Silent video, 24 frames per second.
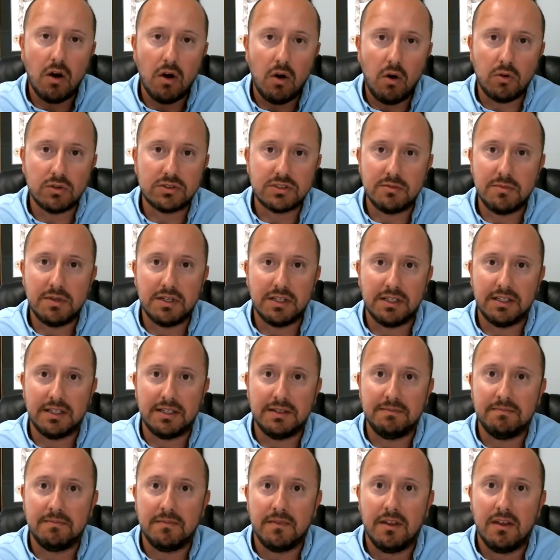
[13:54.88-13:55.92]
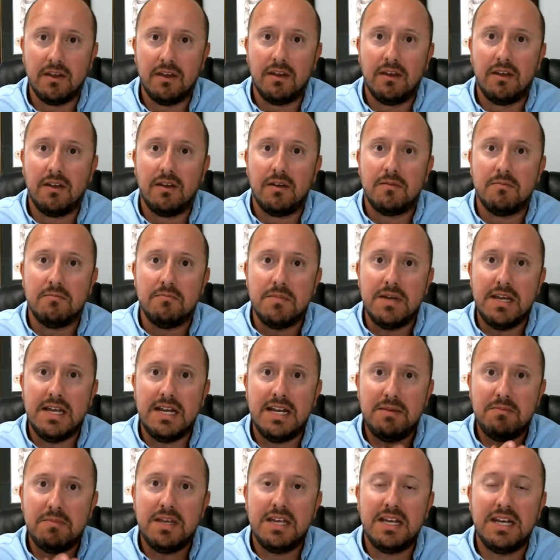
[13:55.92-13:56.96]
Ultimately,
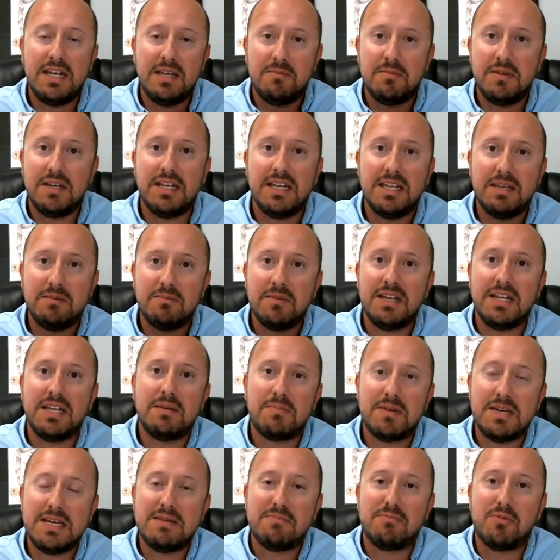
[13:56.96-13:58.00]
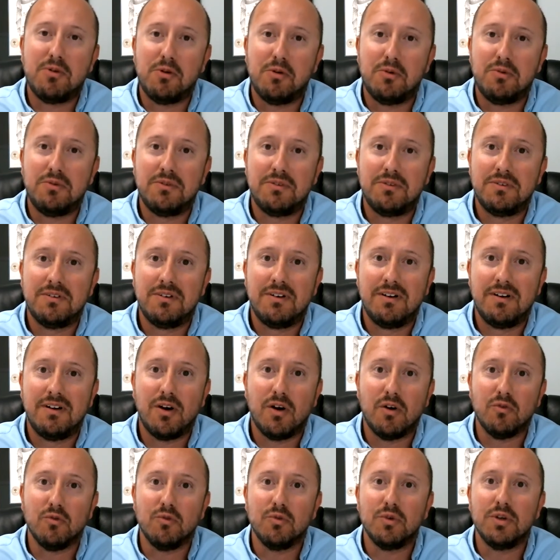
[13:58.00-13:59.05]
many people
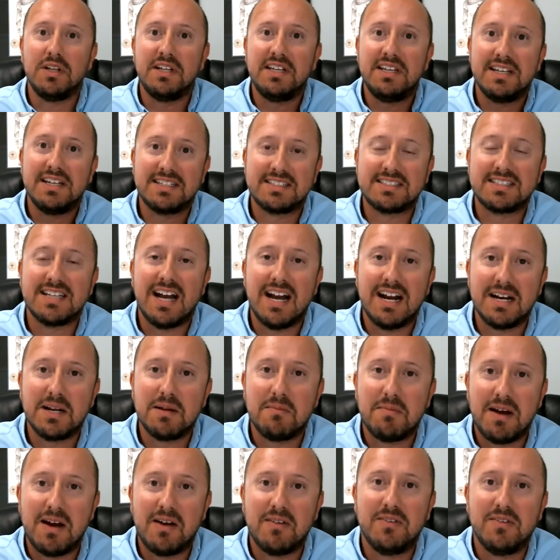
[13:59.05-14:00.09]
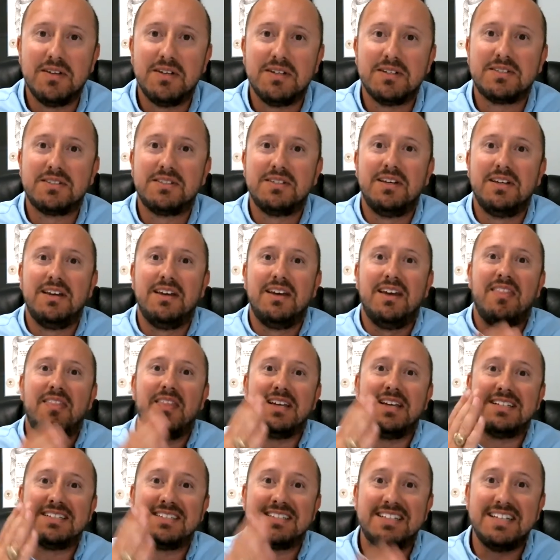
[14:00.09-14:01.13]
are really excited about this.
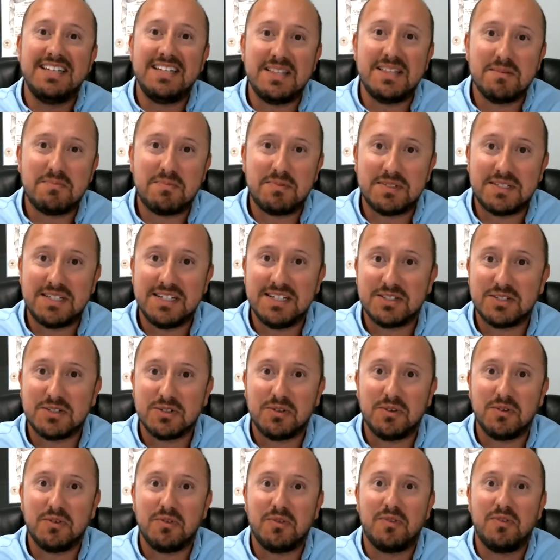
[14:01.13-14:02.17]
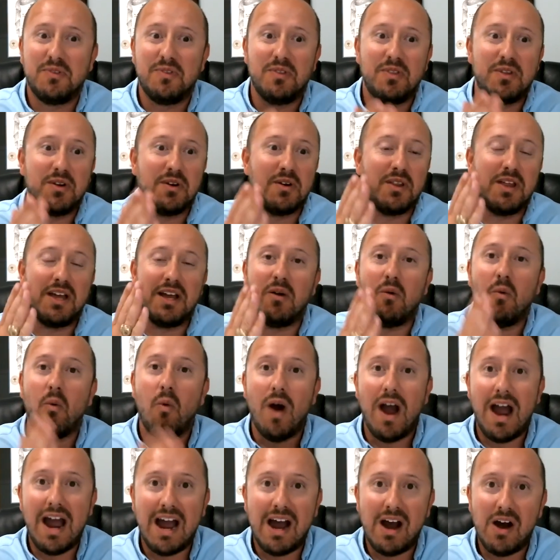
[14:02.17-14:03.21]
They see the potential. They're like,
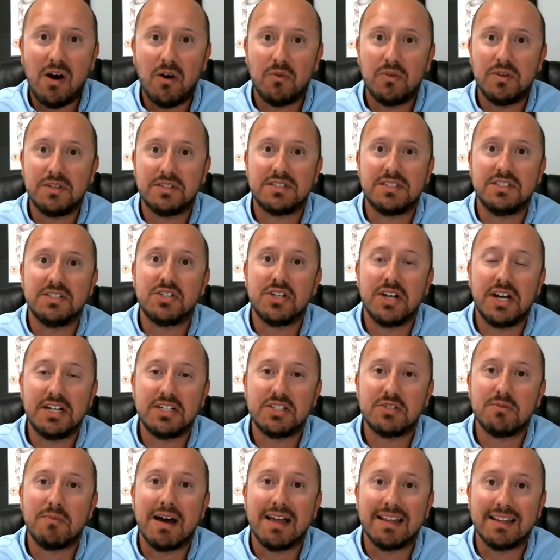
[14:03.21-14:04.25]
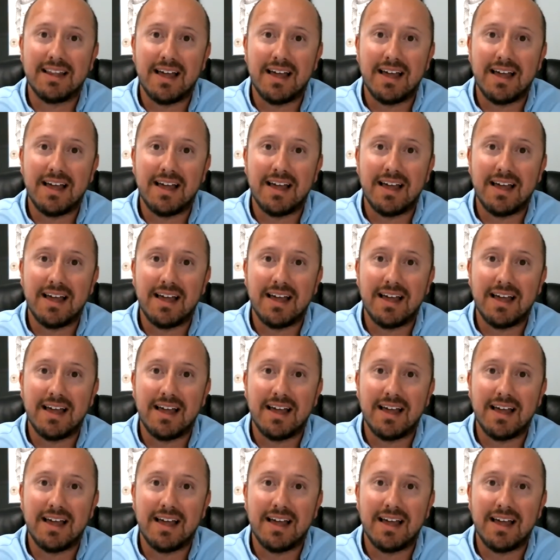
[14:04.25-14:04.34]
wow, this could change my